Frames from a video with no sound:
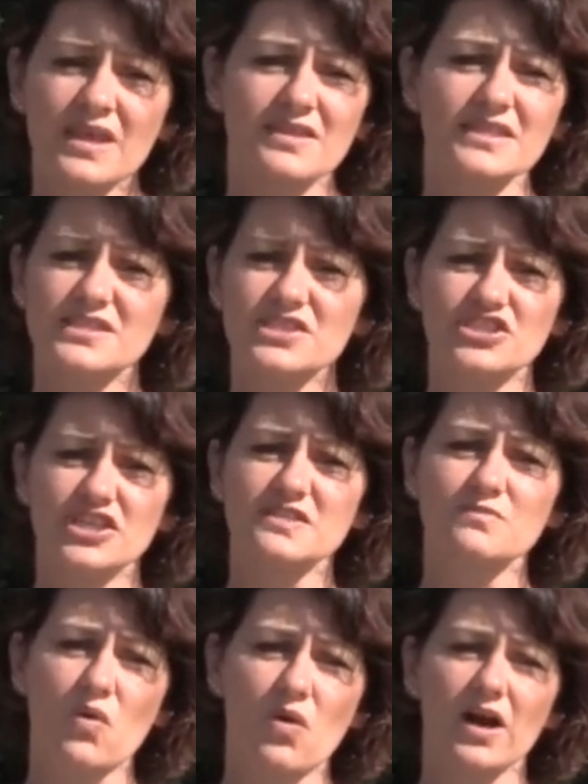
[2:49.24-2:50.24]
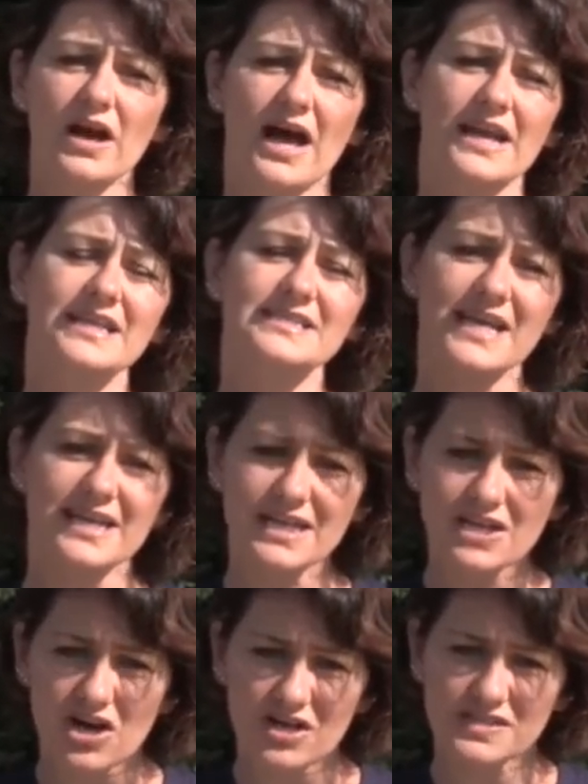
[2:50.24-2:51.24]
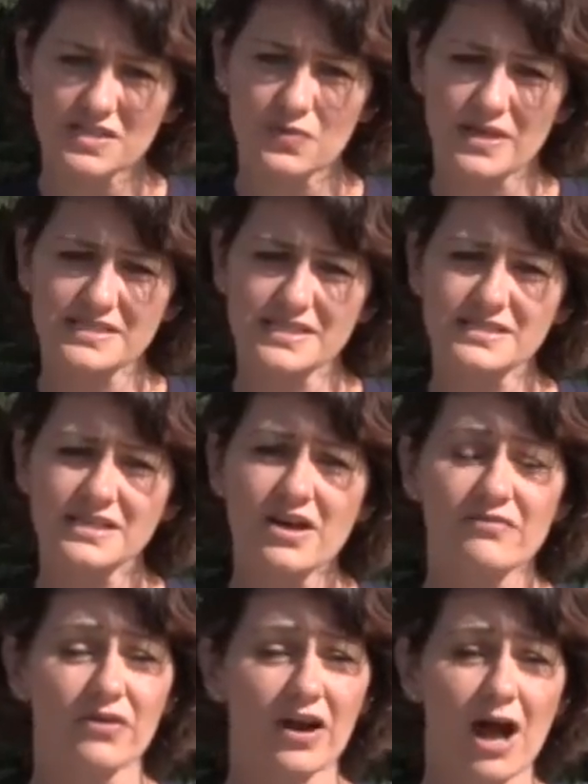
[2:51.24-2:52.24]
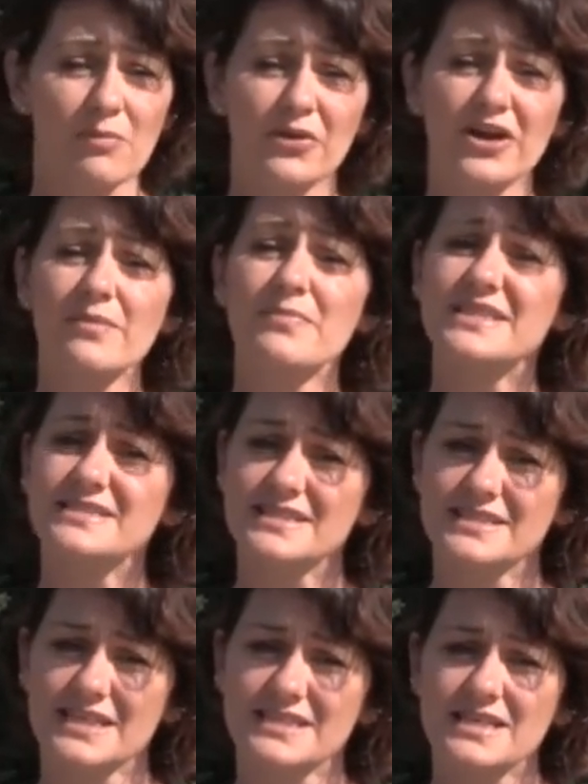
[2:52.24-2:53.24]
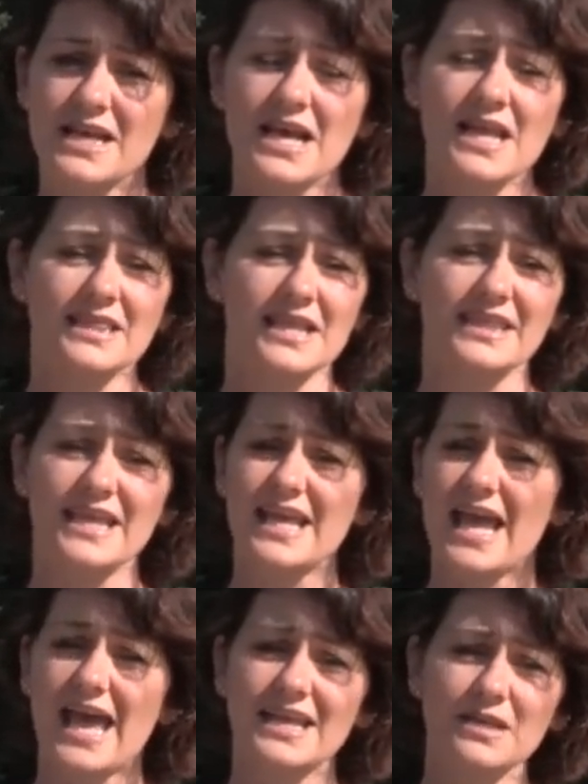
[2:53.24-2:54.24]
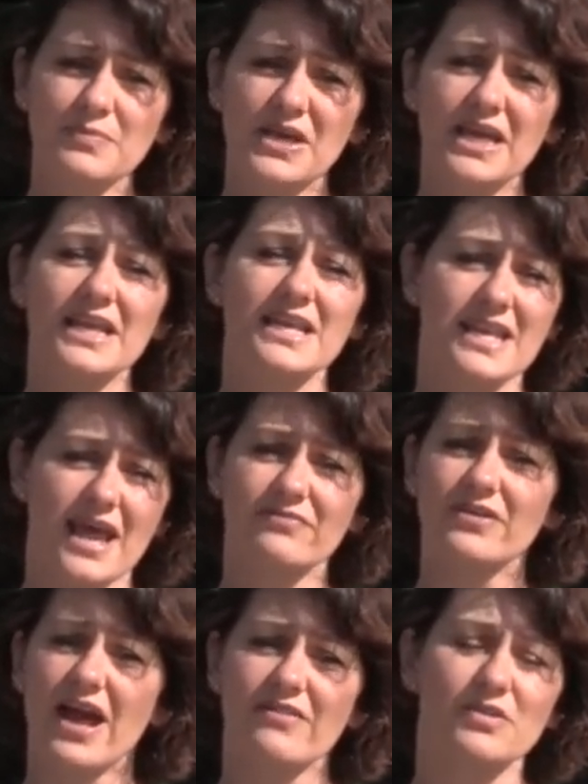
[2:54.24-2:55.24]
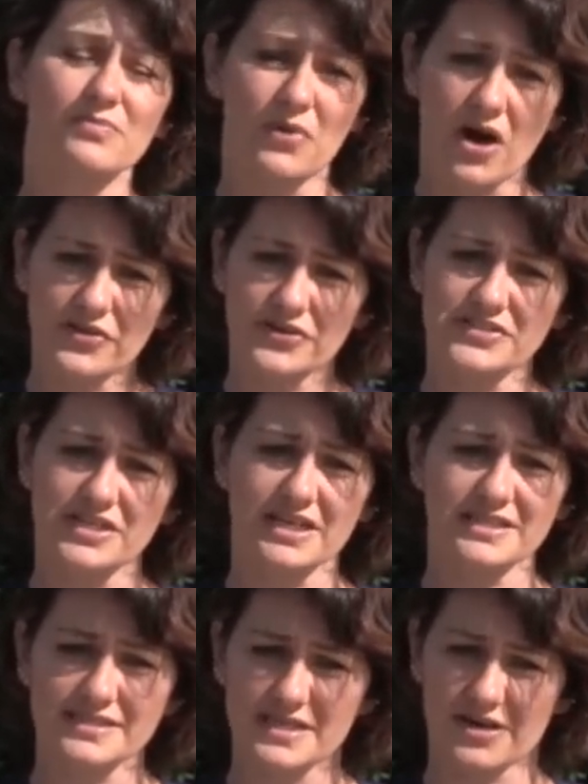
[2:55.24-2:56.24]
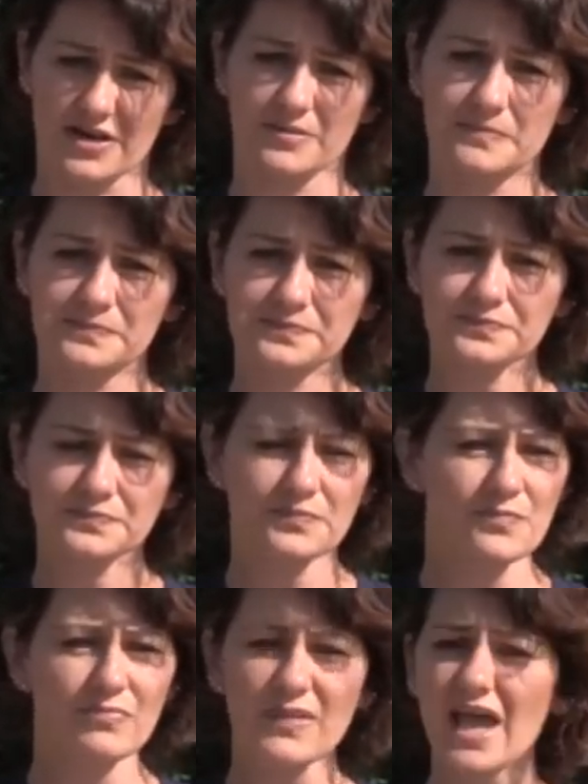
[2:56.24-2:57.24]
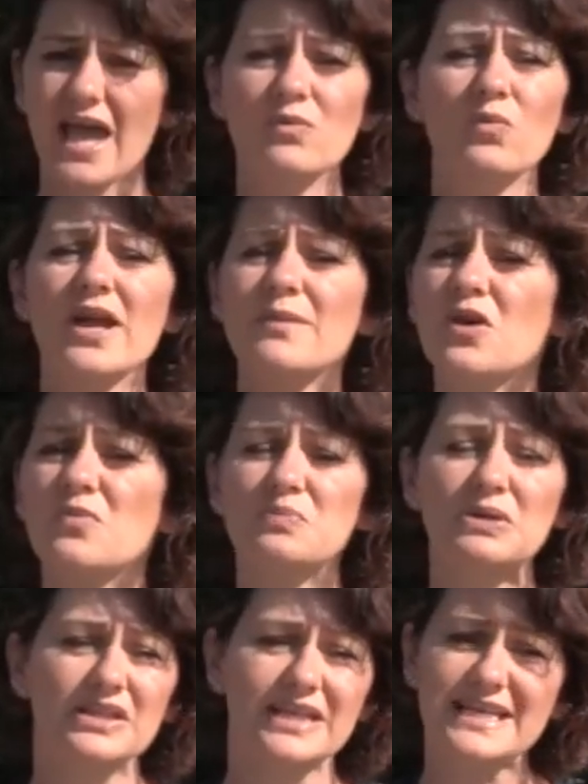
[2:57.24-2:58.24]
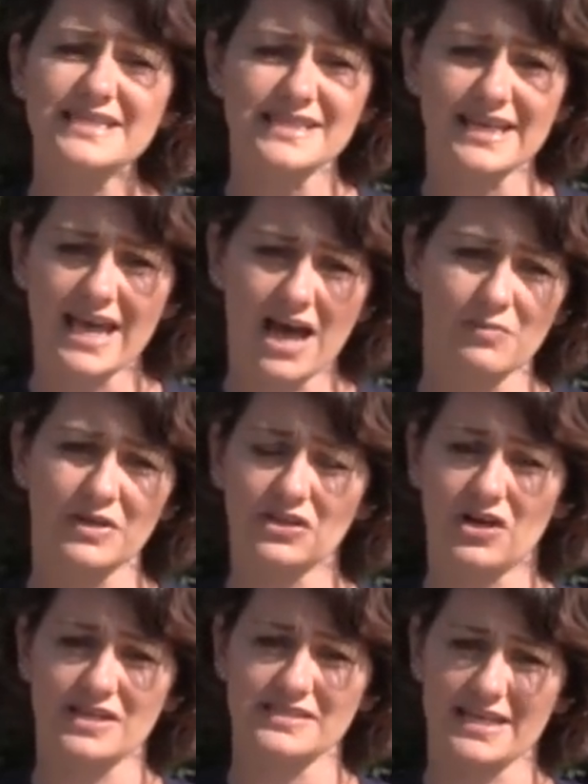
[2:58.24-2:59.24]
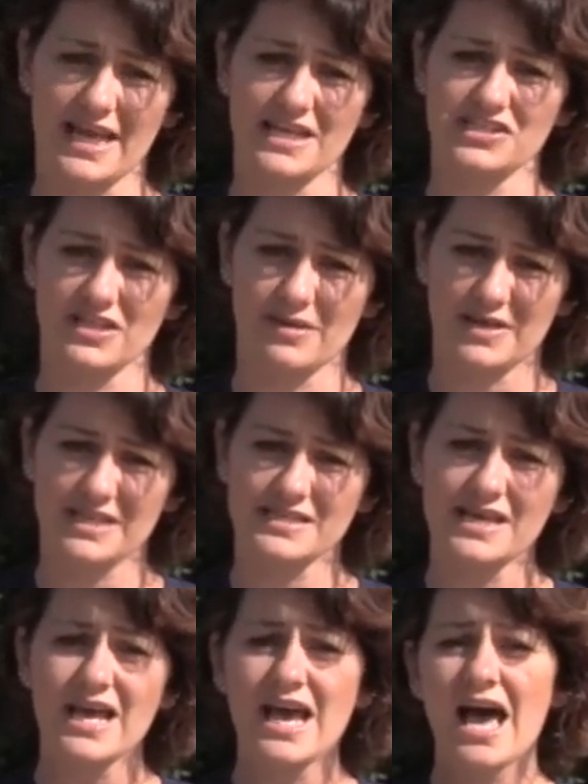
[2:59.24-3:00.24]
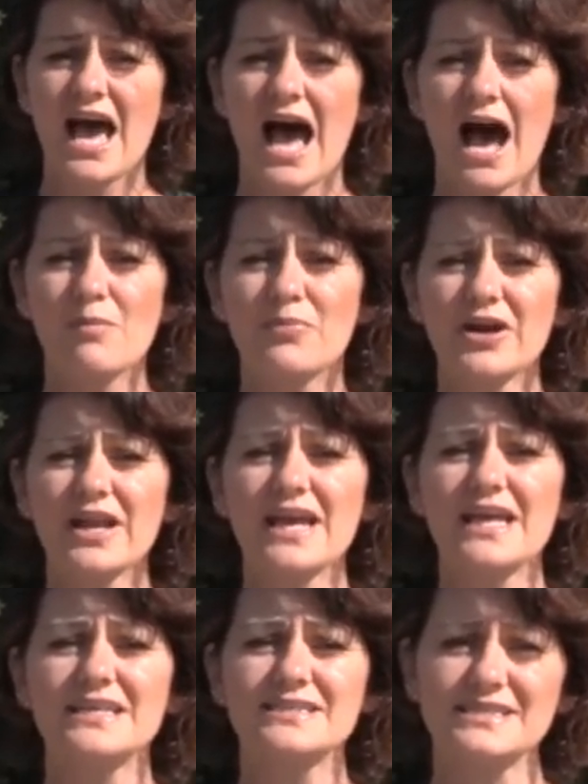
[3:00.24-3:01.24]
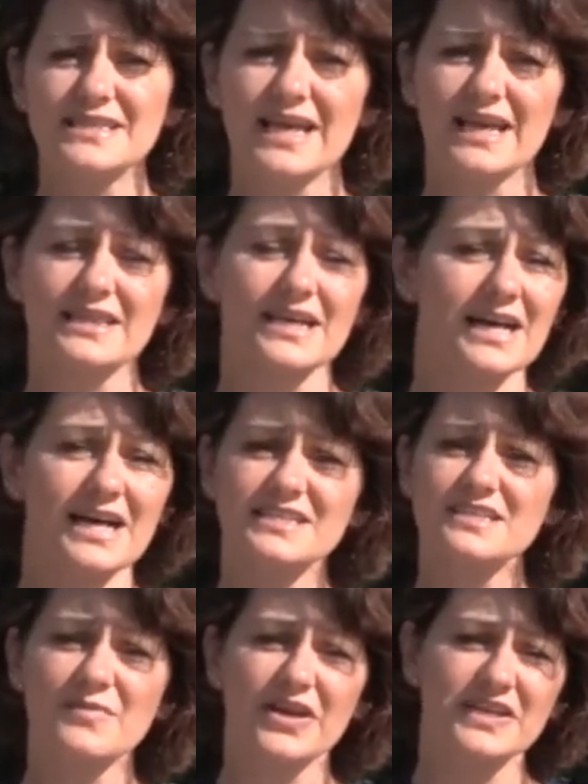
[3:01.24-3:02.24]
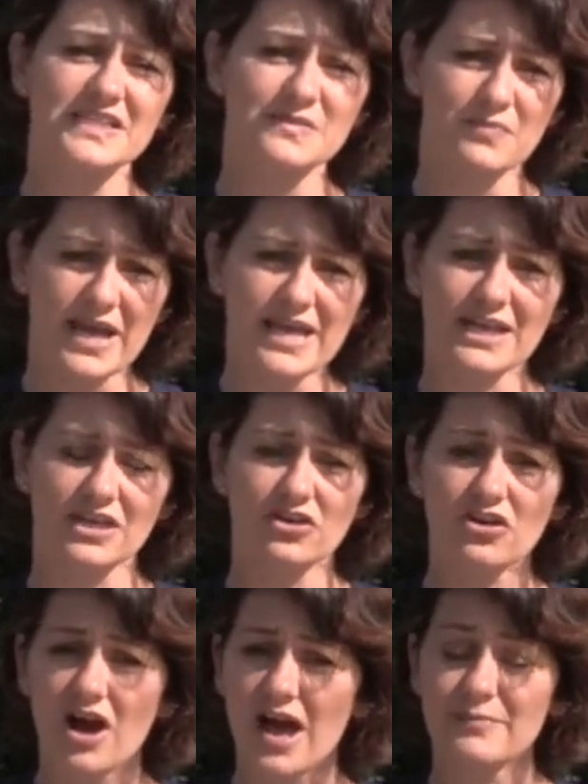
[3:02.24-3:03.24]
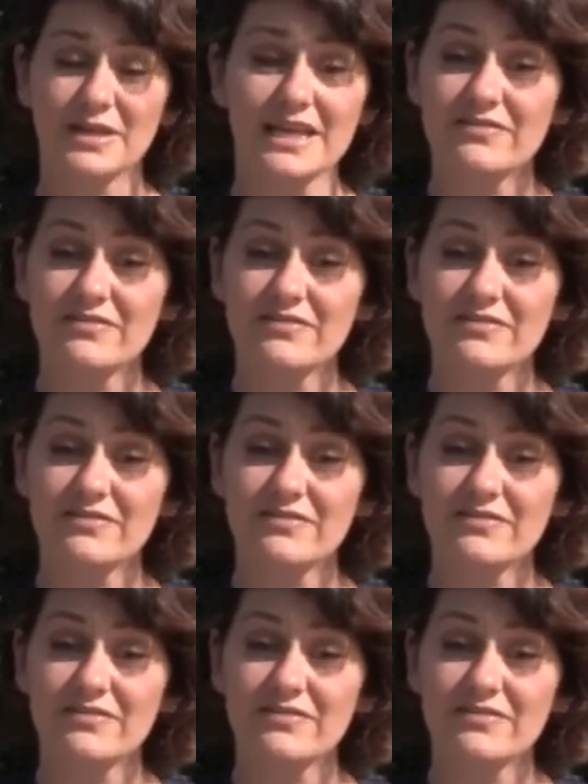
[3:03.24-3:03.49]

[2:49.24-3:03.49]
This is just more unintended consequences for Alberta businesses that the NDP never ever bothered to consider. And what about policing helmet laws and age limits? Alberta is seeing the customary spike in crime and